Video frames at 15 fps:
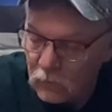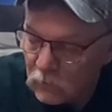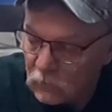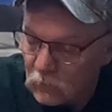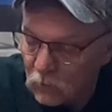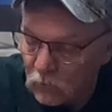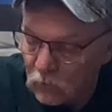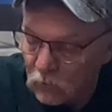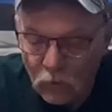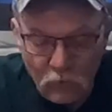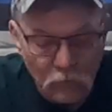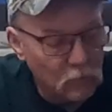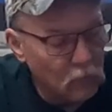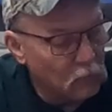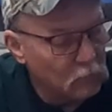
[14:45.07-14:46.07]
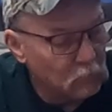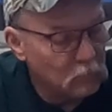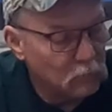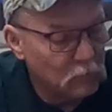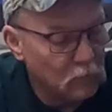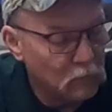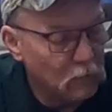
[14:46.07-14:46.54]
So all in all,
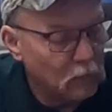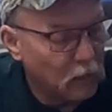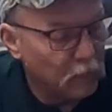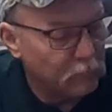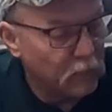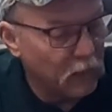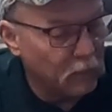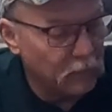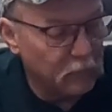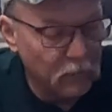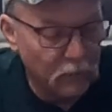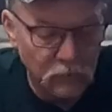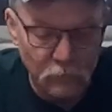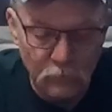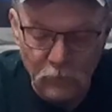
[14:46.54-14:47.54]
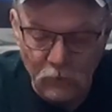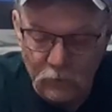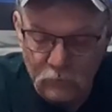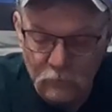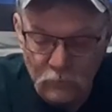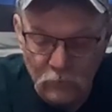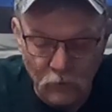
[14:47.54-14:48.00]
I've got nothing but
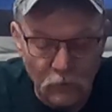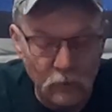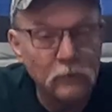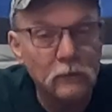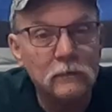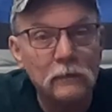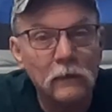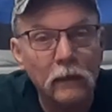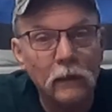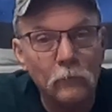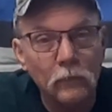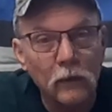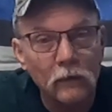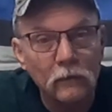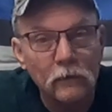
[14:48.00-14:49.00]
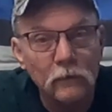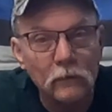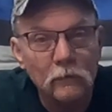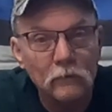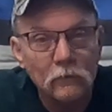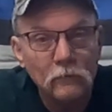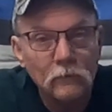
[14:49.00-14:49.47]
good to say about the
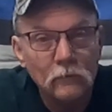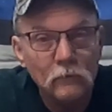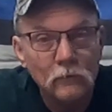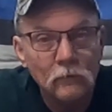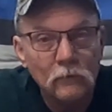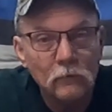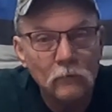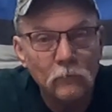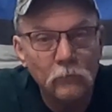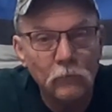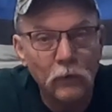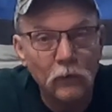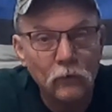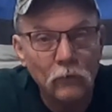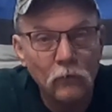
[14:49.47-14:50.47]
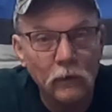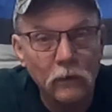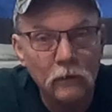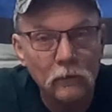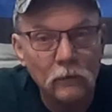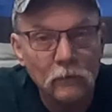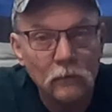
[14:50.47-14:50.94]
Bear
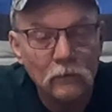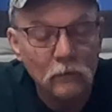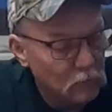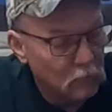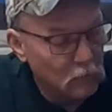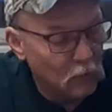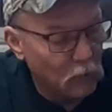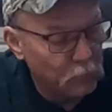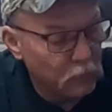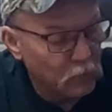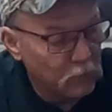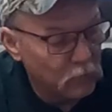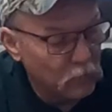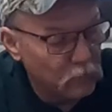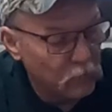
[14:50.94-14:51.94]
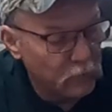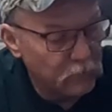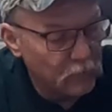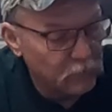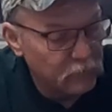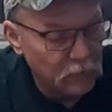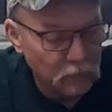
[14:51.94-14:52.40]
Creek Upper and
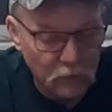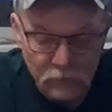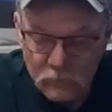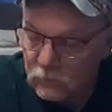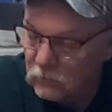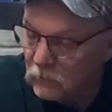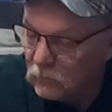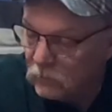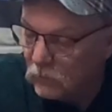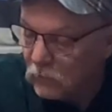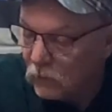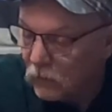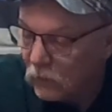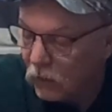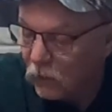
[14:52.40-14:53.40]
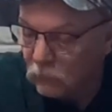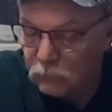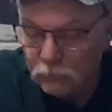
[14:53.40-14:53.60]
350 Legend. I